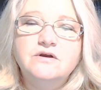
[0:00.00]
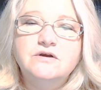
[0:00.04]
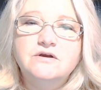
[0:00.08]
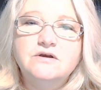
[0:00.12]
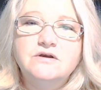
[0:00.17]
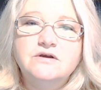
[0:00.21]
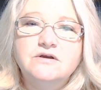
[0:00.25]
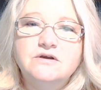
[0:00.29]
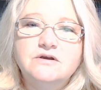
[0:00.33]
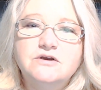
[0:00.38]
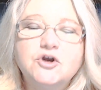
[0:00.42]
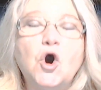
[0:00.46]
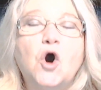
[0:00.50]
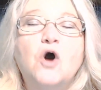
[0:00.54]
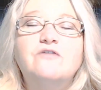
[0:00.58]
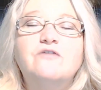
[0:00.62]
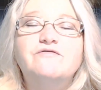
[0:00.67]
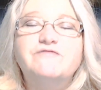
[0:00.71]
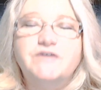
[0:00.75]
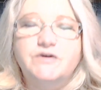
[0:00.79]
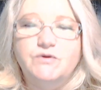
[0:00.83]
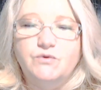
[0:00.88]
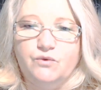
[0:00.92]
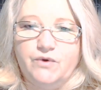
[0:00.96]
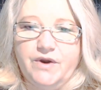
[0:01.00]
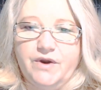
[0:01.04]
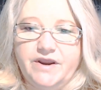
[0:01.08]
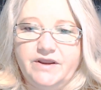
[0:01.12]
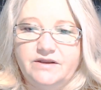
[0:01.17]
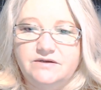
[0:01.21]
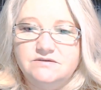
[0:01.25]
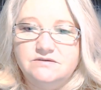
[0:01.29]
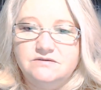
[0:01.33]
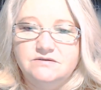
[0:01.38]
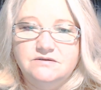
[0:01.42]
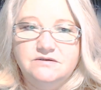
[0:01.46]
coffee
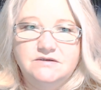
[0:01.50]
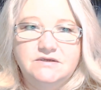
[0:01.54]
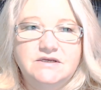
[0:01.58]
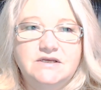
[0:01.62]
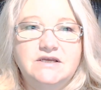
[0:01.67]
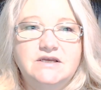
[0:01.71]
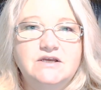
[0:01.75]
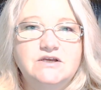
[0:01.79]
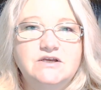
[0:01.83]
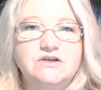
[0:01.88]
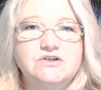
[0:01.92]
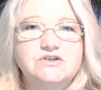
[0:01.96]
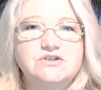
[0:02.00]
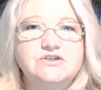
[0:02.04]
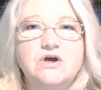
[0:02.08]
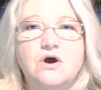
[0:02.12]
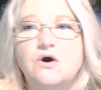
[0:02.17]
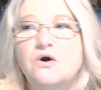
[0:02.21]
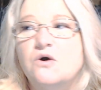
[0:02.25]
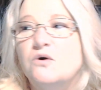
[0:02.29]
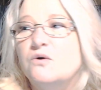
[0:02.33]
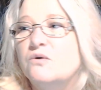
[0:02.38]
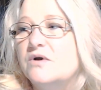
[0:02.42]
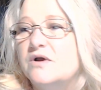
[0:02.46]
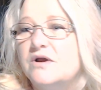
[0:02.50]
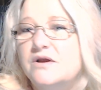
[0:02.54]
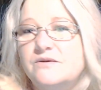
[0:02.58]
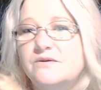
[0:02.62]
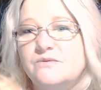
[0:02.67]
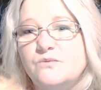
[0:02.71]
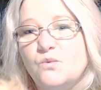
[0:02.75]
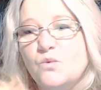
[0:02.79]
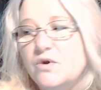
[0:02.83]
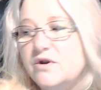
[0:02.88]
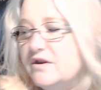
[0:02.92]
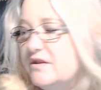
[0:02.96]
rant. So
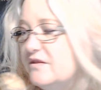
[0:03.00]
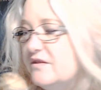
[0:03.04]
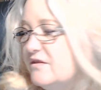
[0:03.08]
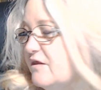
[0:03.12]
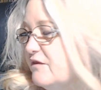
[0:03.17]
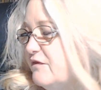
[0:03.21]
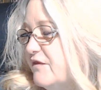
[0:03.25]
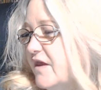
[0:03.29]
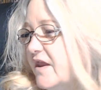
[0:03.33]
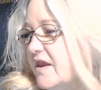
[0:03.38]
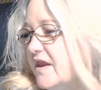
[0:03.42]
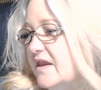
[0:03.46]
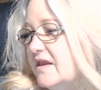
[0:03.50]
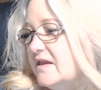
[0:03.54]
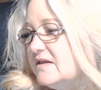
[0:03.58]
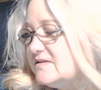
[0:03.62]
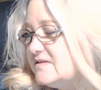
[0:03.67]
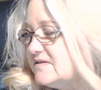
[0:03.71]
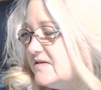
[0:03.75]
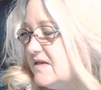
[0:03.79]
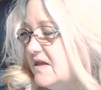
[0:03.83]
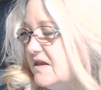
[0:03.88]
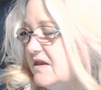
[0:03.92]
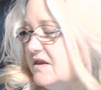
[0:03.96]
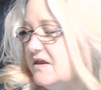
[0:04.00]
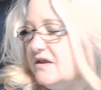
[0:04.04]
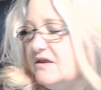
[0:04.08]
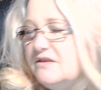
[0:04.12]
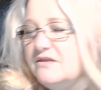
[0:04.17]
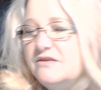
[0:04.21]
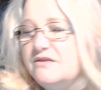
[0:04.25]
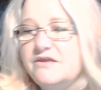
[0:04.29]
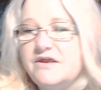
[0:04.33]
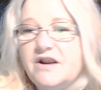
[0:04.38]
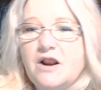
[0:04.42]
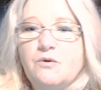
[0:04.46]
one of the things
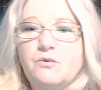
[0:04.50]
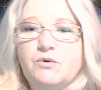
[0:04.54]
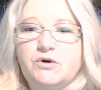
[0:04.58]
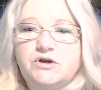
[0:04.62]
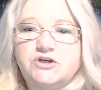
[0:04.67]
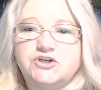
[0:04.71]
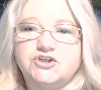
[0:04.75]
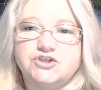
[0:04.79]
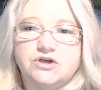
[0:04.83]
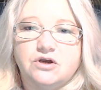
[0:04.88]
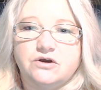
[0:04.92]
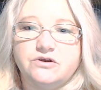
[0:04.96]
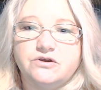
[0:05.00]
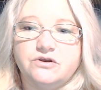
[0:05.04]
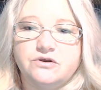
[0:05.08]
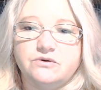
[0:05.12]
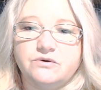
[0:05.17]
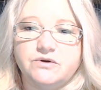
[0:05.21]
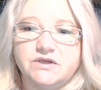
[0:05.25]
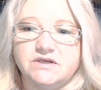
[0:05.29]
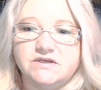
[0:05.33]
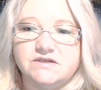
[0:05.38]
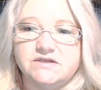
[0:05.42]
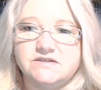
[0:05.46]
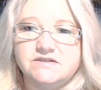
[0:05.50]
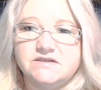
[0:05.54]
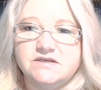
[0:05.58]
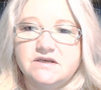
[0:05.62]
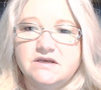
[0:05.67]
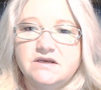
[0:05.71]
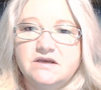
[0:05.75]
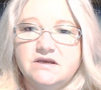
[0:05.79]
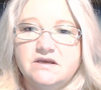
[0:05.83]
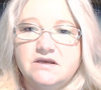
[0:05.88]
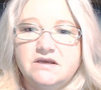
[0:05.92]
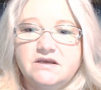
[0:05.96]
that I want to show you is
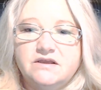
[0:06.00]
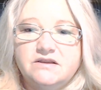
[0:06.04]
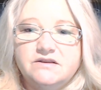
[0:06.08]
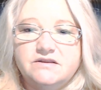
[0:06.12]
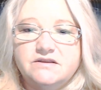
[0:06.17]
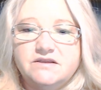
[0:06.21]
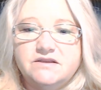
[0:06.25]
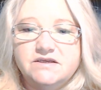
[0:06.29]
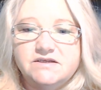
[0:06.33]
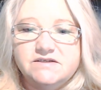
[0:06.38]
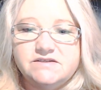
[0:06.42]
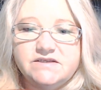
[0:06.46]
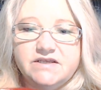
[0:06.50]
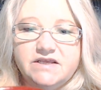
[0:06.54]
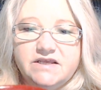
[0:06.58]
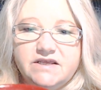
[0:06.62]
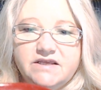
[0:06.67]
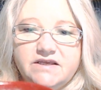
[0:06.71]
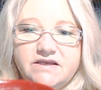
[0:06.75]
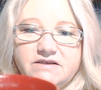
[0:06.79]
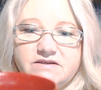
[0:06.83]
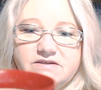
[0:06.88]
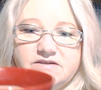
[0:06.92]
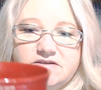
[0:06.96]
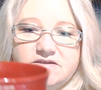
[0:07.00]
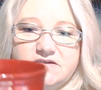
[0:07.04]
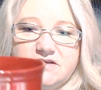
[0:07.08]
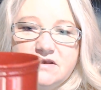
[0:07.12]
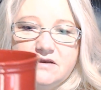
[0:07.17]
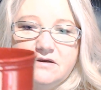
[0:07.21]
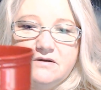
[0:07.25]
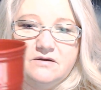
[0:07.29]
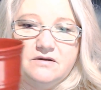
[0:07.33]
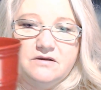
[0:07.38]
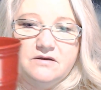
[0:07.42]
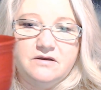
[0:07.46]
this is
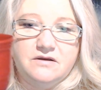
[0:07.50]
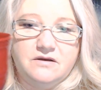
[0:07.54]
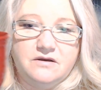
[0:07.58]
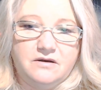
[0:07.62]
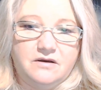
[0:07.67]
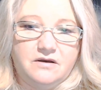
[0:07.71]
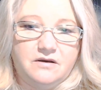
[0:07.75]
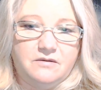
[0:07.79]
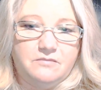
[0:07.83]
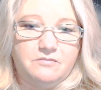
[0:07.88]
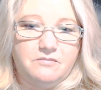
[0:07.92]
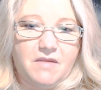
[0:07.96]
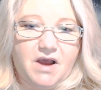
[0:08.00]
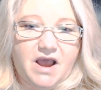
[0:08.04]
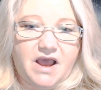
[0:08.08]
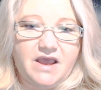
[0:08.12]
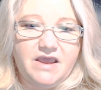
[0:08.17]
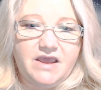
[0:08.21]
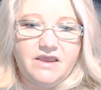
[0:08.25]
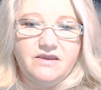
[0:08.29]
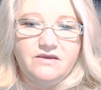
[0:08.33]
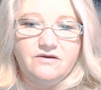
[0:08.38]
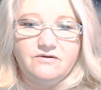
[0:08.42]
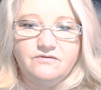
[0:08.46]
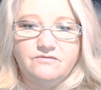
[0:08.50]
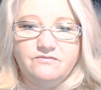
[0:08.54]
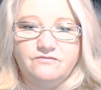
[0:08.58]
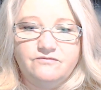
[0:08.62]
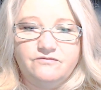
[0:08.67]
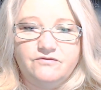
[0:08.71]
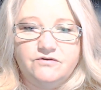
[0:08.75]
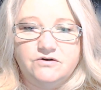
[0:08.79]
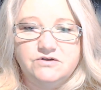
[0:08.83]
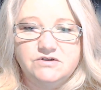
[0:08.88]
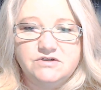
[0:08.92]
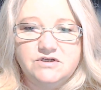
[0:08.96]
my
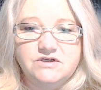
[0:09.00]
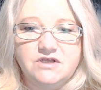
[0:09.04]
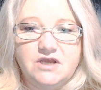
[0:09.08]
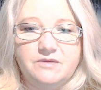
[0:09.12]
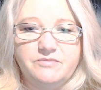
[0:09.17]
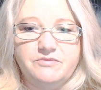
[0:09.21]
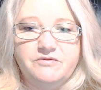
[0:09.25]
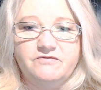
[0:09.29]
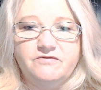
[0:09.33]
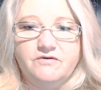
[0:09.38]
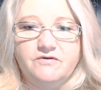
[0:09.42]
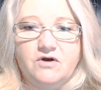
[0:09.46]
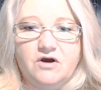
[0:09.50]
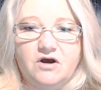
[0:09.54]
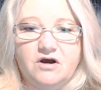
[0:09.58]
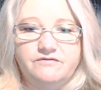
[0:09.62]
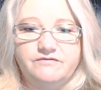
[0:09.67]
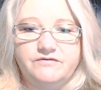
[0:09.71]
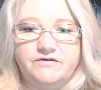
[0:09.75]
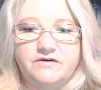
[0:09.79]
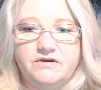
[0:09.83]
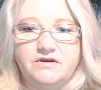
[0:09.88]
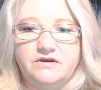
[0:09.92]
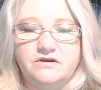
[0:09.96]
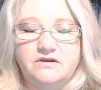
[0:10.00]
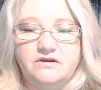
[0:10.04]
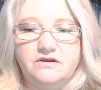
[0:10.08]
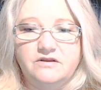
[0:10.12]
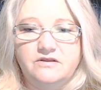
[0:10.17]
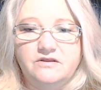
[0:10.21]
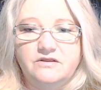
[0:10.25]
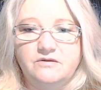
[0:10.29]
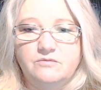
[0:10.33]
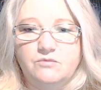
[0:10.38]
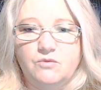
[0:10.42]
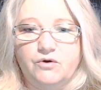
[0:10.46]
first cup of coffee in
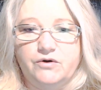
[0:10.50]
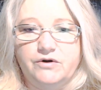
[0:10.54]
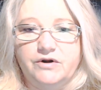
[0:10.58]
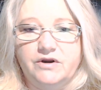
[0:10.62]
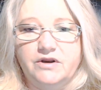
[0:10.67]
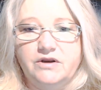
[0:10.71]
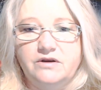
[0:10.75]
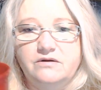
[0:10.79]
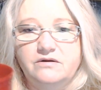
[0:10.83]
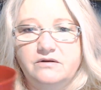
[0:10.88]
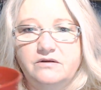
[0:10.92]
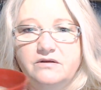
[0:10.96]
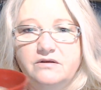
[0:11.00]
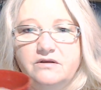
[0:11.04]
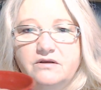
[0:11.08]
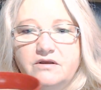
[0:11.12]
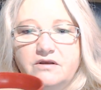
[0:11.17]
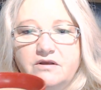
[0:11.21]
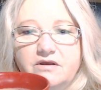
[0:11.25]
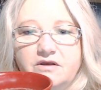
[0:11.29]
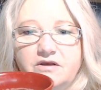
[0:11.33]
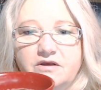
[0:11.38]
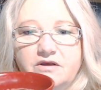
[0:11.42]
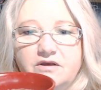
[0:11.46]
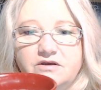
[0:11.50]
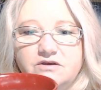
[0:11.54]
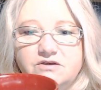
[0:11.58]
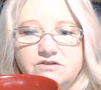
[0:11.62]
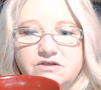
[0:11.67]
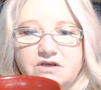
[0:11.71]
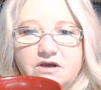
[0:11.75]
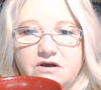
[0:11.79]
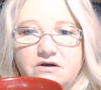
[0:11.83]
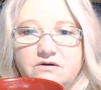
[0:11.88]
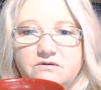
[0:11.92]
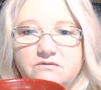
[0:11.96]
the morning.
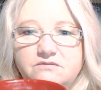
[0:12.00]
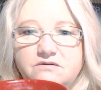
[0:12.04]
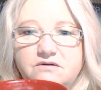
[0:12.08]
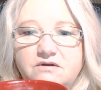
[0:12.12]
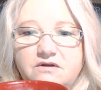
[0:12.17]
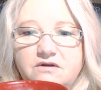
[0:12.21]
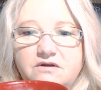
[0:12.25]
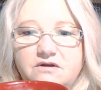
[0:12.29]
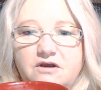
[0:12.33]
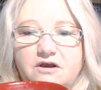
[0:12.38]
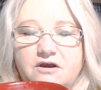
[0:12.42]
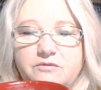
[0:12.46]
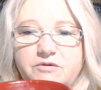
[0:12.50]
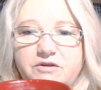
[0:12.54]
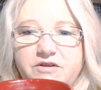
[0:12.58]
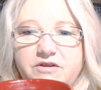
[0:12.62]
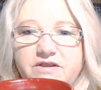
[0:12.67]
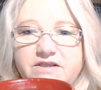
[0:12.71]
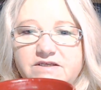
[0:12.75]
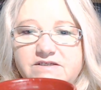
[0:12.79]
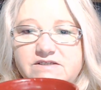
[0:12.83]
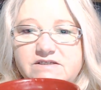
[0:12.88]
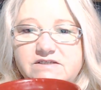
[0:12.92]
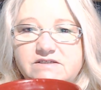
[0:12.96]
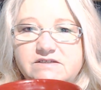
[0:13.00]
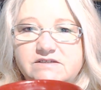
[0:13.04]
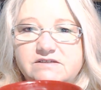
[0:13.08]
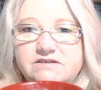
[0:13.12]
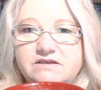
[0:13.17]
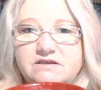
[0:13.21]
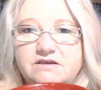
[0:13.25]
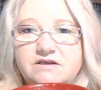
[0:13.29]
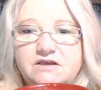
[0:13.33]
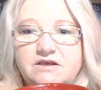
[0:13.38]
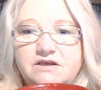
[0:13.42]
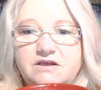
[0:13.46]
So, I mean, this is
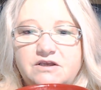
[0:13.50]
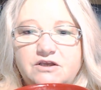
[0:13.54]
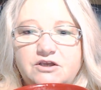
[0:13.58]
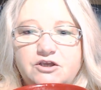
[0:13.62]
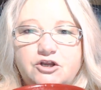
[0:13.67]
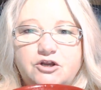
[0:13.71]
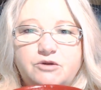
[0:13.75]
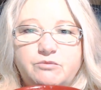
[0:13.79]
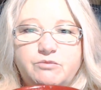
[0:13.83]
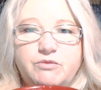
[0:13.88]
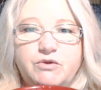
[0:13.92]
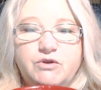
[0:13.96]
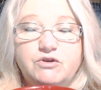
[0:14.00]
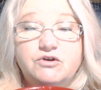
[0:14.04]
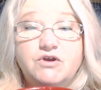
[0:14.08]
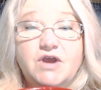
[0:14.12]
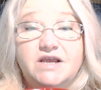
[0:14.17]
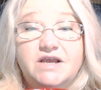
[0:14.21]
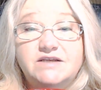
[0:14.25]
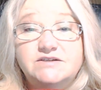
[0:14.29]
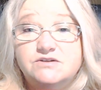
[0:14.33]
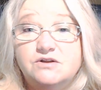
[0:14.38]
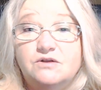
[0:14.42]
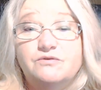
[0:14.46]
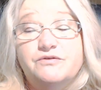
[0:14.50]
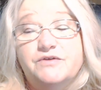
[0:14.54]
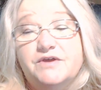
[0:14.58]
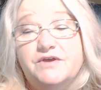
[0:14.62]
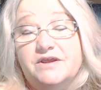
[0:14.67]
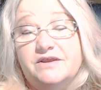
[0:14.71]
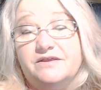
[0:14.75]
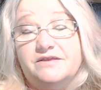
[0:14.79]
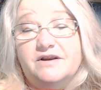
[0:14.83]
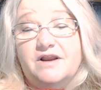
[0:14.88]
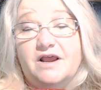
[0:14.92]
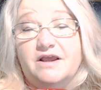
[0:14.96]
going to be, you guys don't think
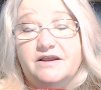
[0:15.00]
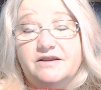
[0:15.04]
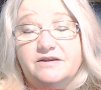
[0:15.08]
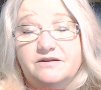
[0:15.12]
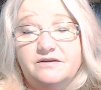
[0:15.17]
that I'm